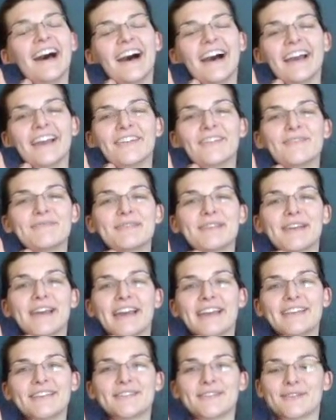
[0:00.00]
I hope you
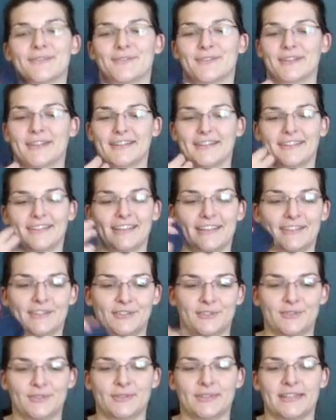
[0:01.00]
guys will
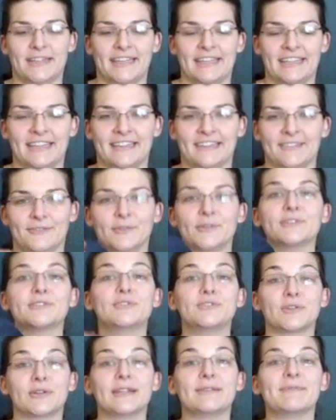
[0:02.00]
enjoy, will
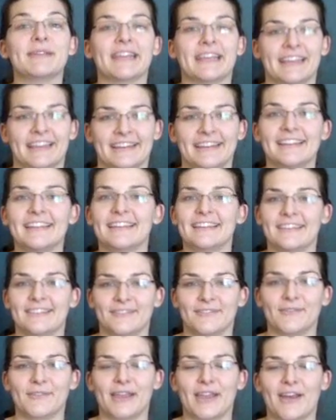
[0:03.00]
join me and then
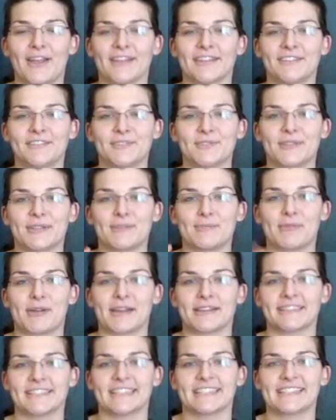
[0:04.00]
we all enjoy the
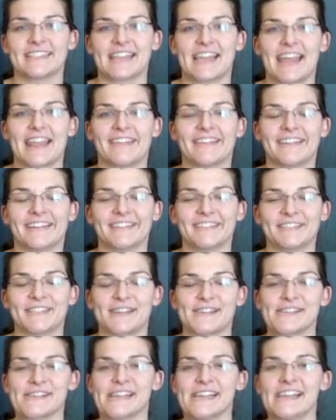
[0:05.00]
process together.
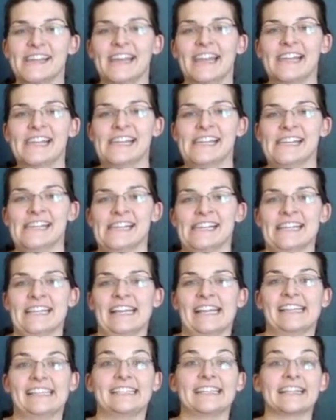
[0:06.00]
So
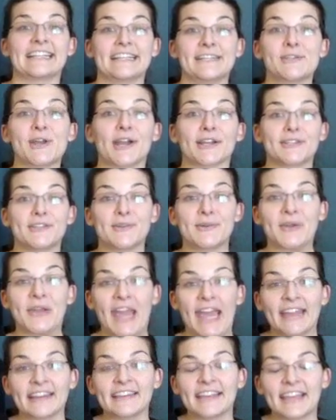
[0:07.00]
until I talk to you
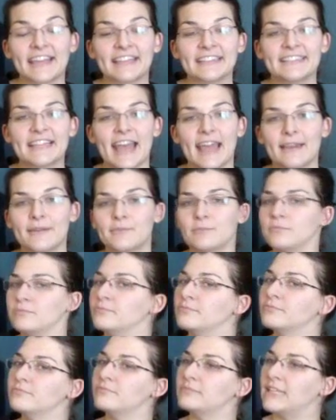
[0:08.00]
again in 10
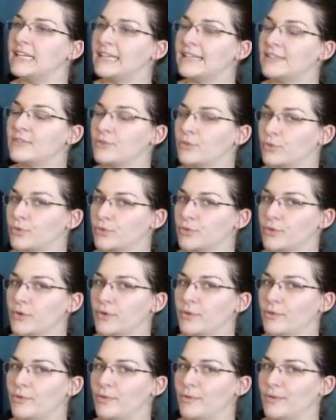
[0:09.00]
days or
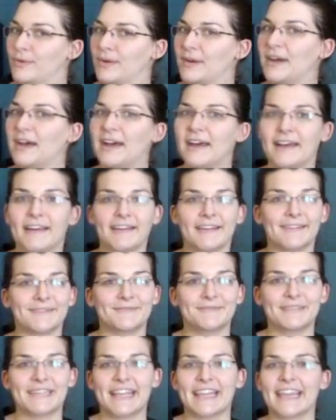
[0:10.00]
so, uh,
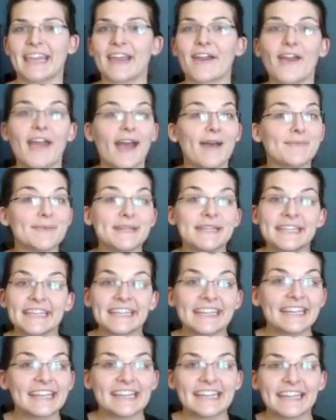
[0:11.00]
take care, happy
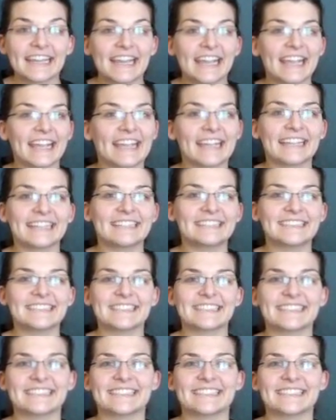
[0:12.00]
knitting, and